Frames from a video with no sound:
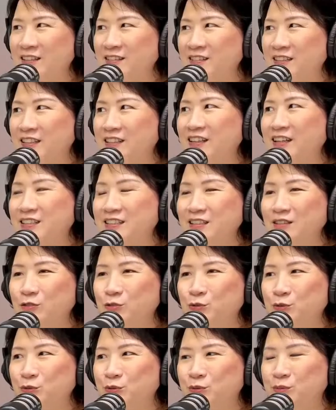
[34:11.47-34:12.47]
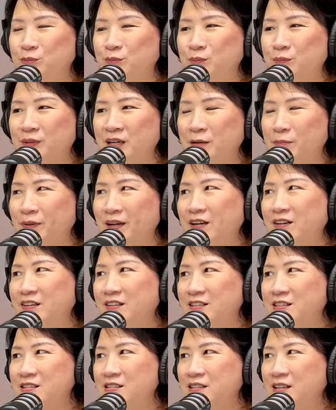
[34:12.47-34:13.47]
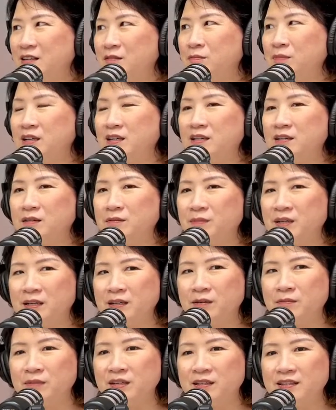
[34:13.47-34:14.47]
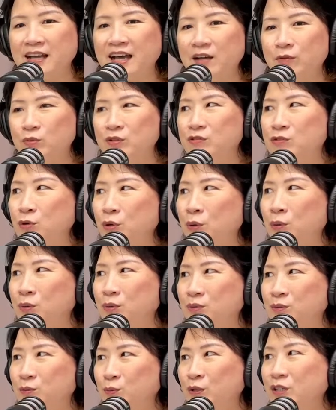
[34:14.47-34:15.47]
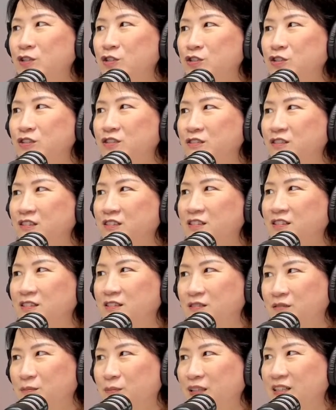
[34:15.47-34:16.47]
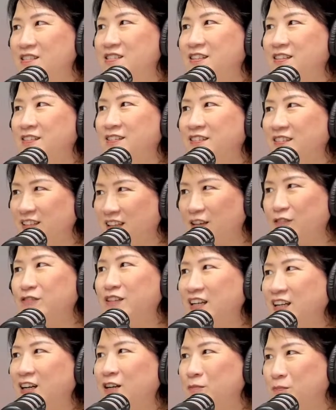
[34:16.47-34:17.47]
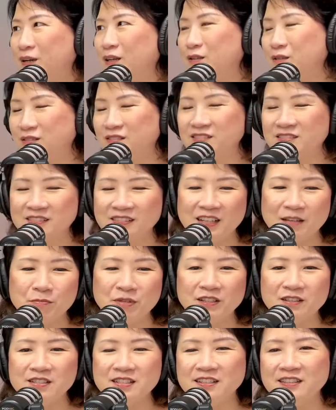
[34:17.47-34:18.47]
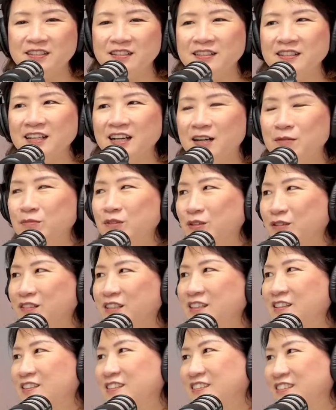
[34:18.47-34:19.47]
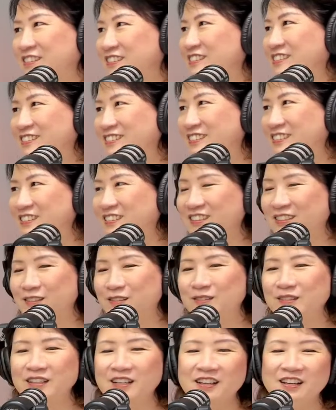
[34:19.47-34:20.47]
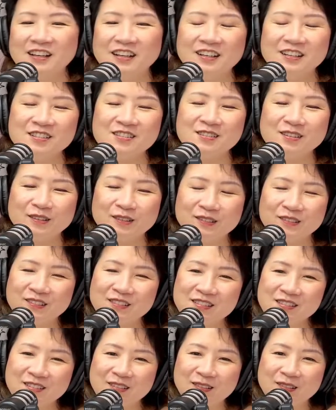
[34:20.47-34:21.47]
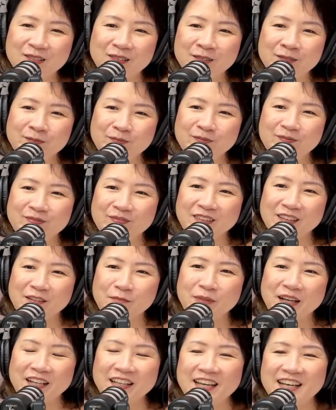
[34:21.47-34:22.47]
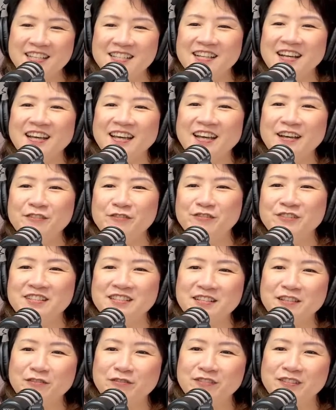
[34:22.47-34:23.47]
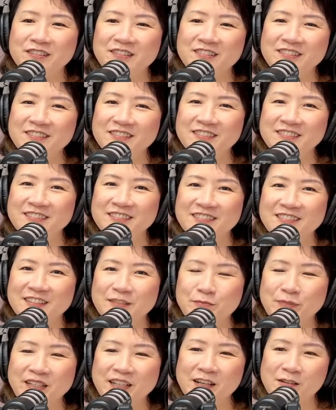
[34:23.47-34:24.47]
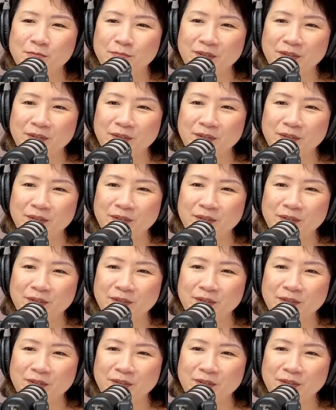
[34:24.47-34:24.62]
then declared it to my parents, then my dad would know which person gave that ang pao, and because it didn't come during the so but yes, I have received a big